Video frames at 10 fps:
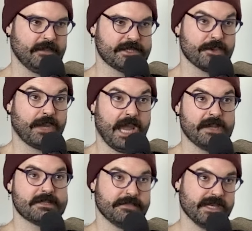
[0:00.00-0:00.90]
It's
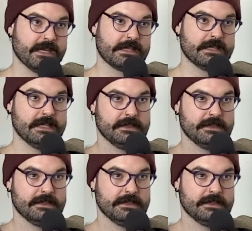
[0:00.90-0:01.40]
okay to be